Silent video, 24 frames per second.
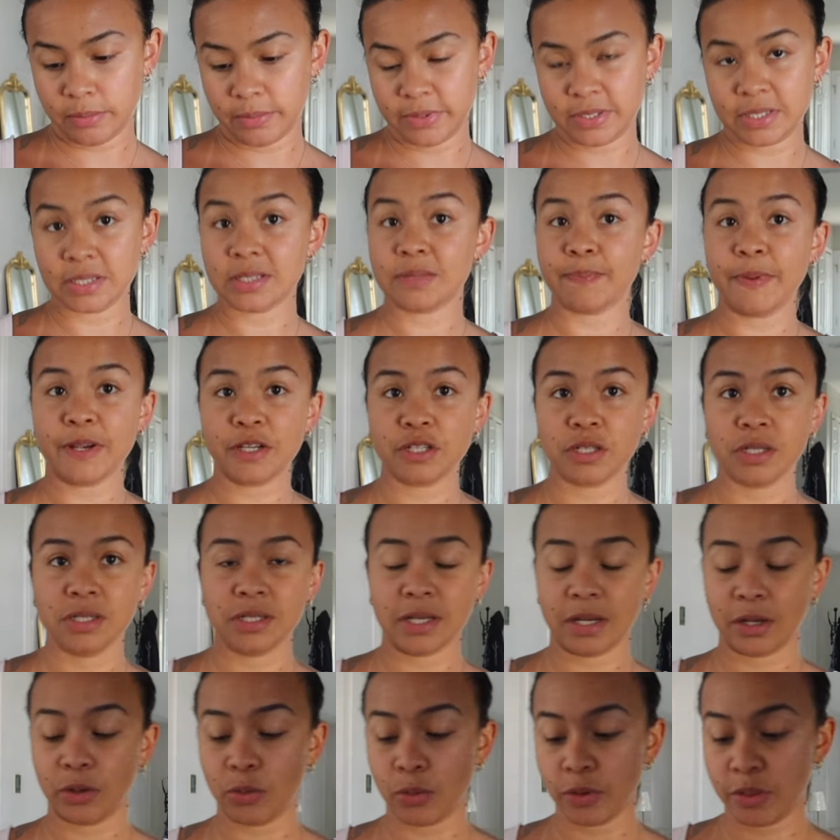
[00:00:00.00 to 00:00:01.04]
It's a specialist,
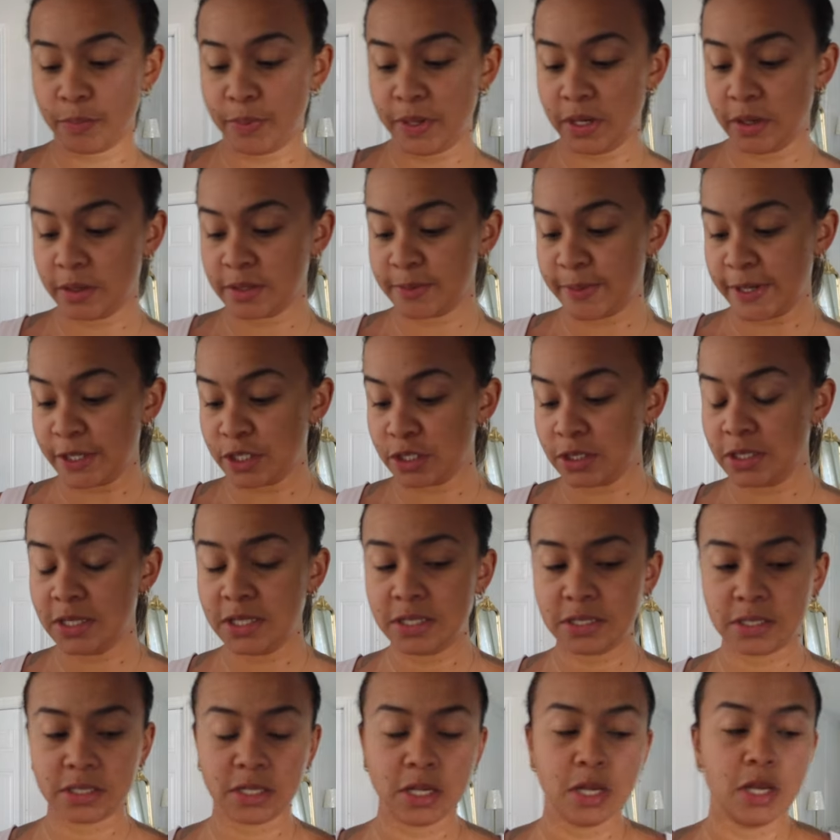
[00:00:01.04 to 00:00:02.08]
like an orthopedic
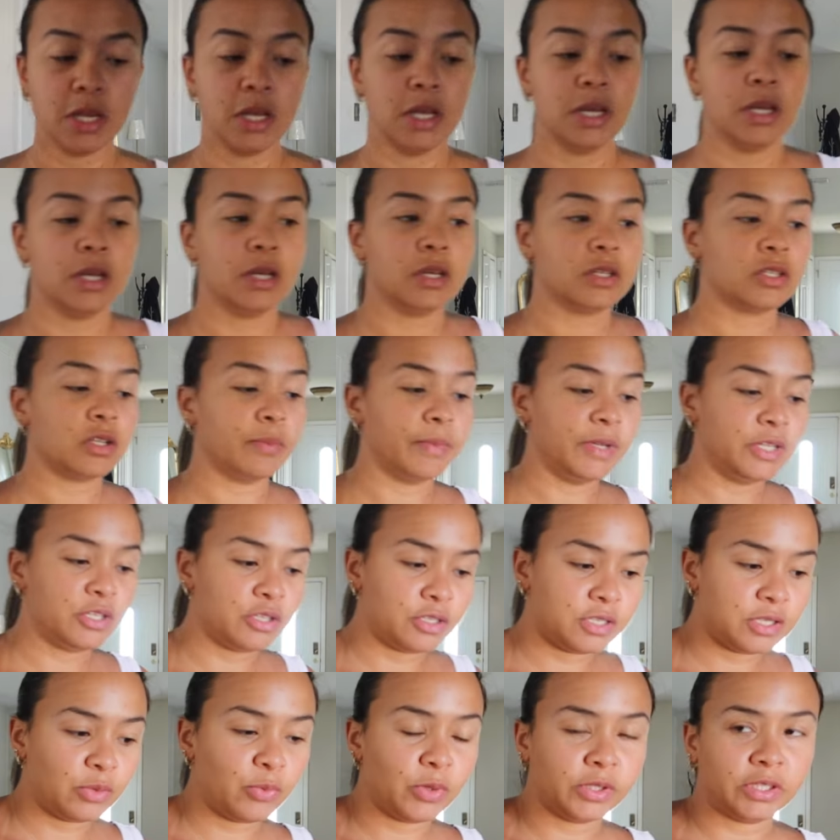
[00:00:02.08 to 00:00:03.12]
specialist. So I'm
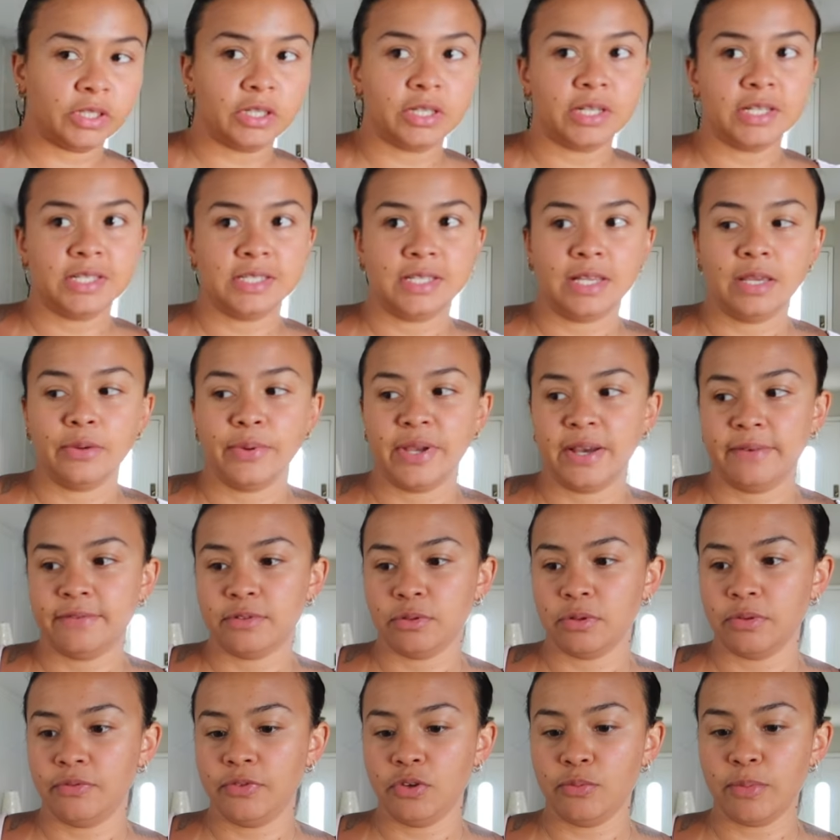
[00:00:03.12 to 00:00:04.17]
interested what they're gonna say. We have
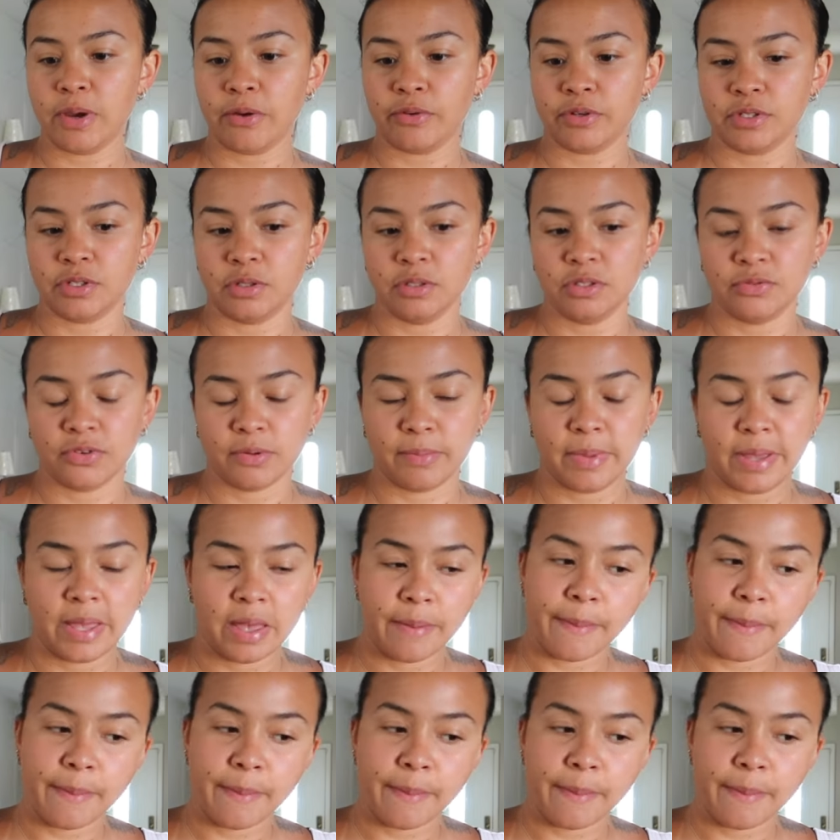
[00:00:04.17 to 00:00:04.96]
to review my results from my